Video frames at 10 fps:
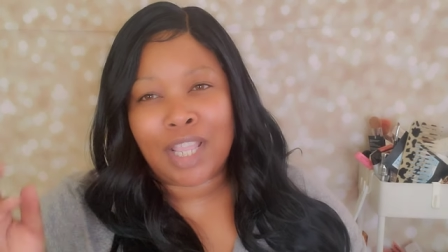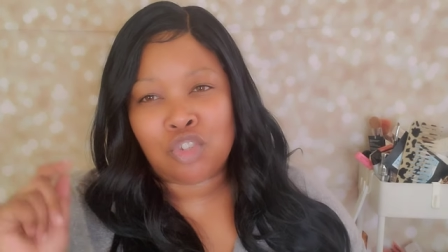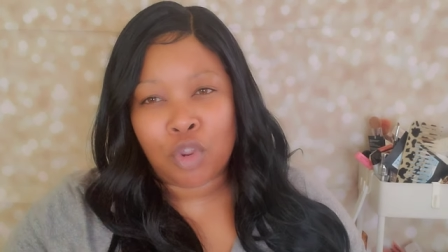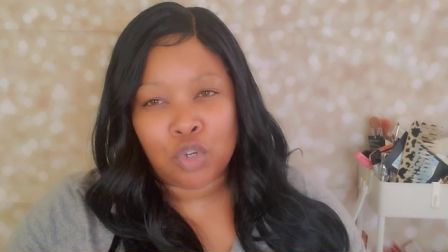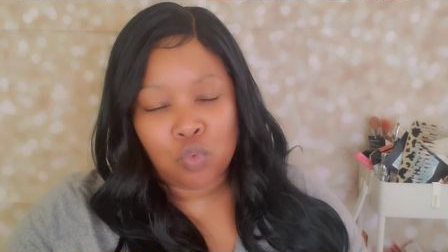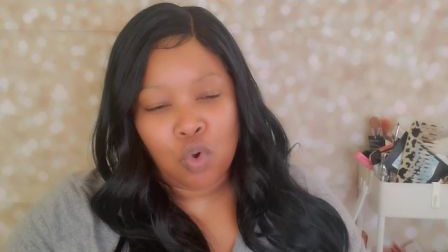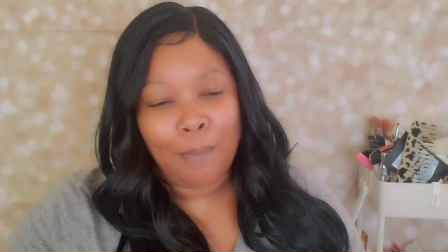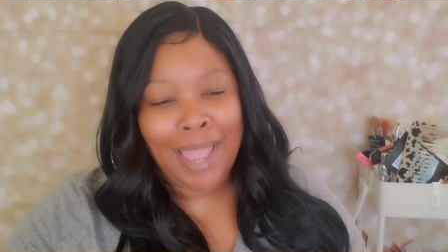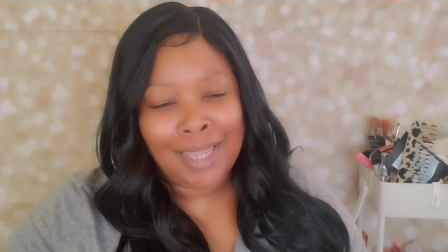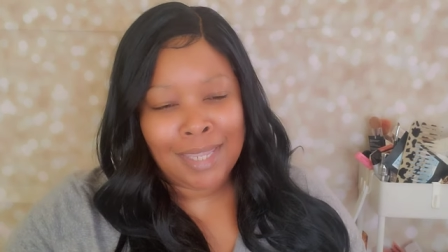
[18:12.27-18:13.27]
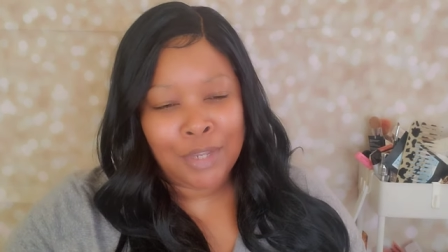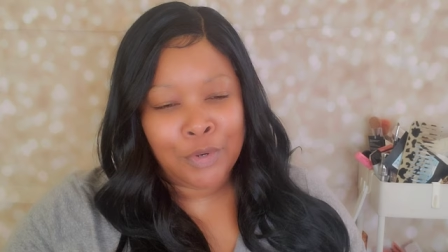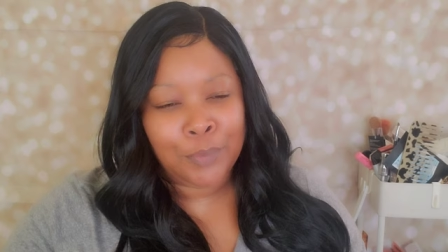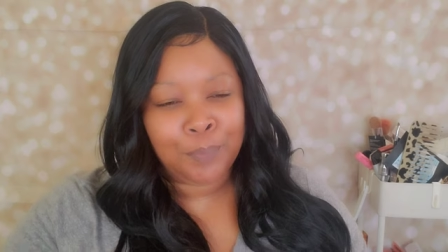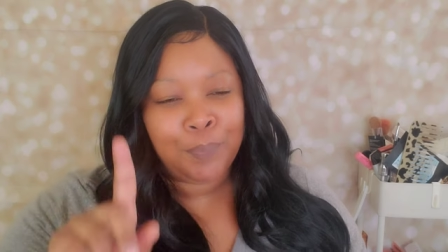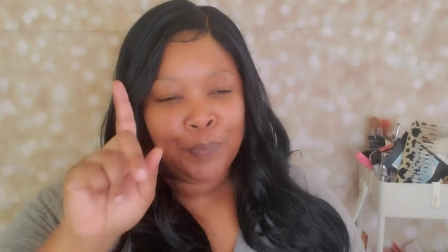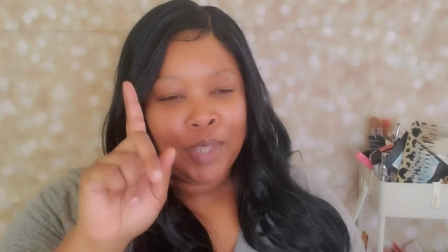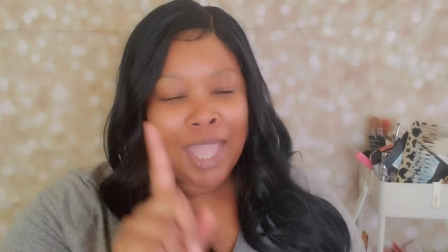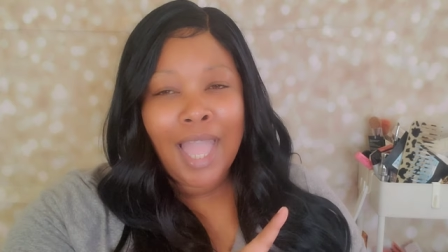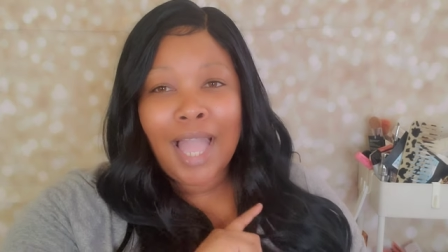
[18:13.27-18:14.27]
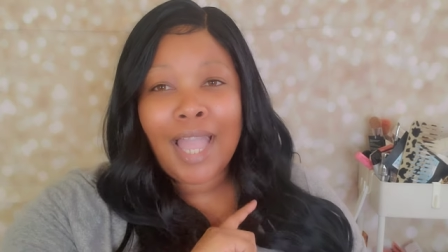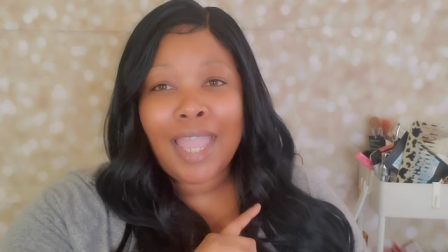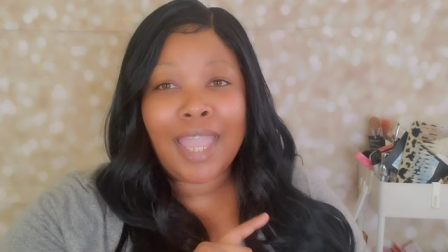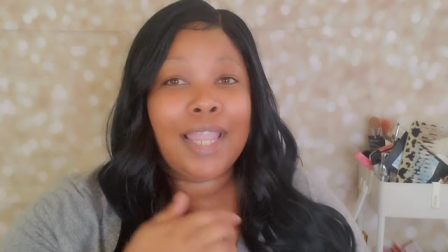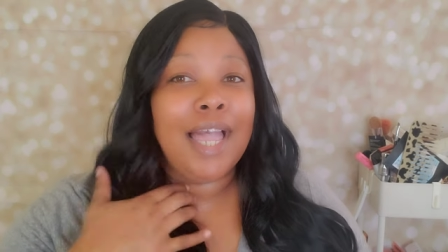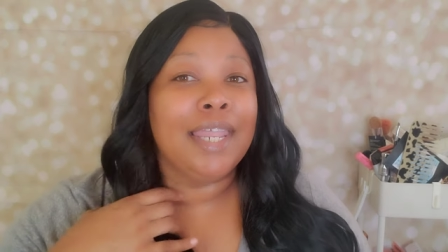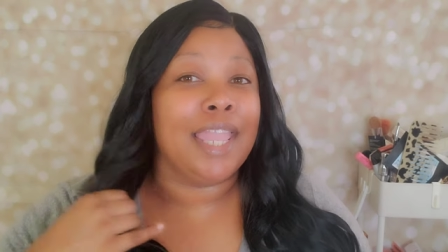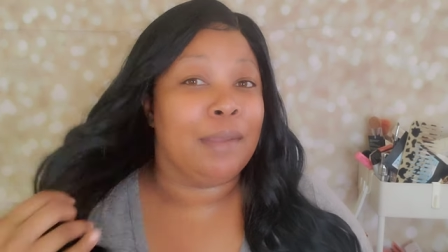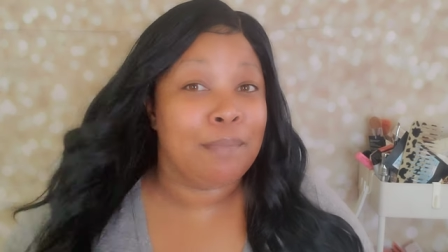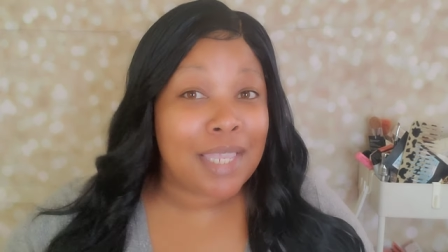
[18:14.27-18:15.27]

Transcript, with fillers: I started doing my hair, I had got a